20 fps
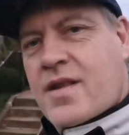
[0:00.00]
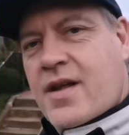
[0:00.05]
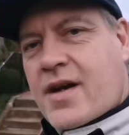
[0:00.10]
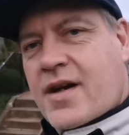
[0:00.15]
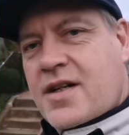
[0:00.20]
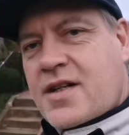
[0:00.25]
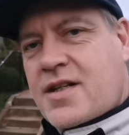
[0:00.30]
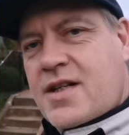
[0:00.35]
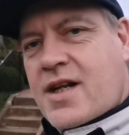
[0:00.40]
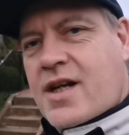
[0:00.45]

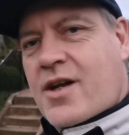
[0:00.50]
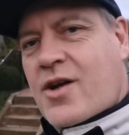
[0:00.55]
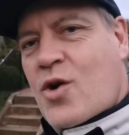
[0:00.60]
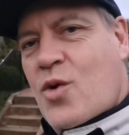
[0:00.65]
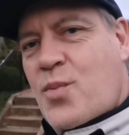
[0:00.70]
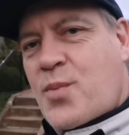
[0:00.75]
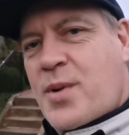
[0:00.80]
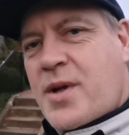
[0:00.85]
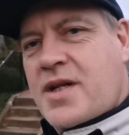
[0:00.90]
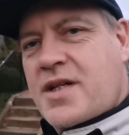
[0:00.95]
There are
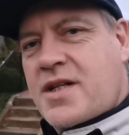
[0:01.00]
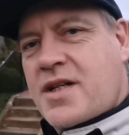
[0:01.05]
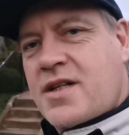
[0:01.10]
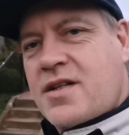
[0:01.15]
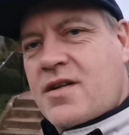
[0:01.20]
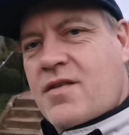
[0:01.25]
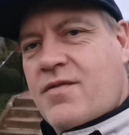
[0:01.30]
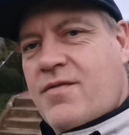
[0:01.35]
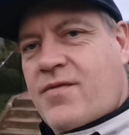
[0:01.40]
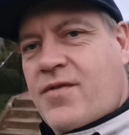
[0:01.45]
single
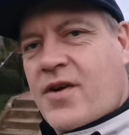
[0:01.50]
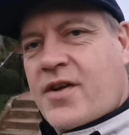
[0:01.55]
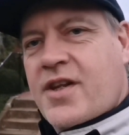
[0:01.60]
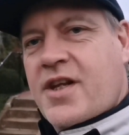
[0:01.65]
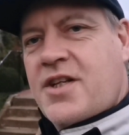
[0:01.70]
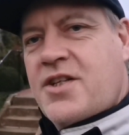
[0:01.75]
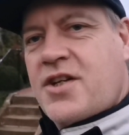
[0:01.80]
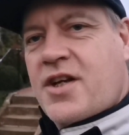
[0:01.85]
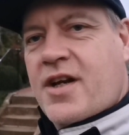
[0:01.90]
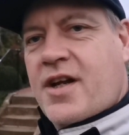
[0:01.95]
pieces of
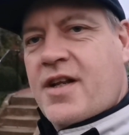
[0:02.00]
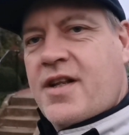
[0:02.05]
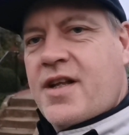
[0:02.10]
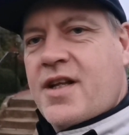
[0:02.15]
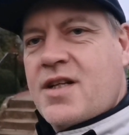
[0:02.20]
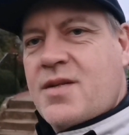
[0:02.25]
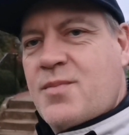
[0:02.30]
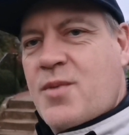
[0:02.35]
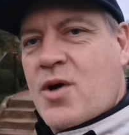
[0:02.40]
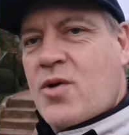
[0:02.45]
furniture in
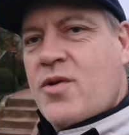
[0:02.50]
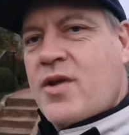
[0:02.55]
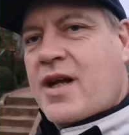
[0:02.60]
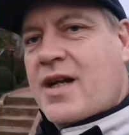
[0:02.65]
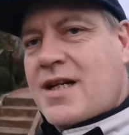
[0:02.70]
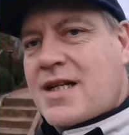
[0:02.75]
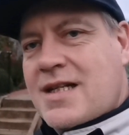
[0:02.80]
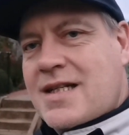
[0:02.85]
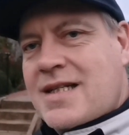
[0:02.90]
this building,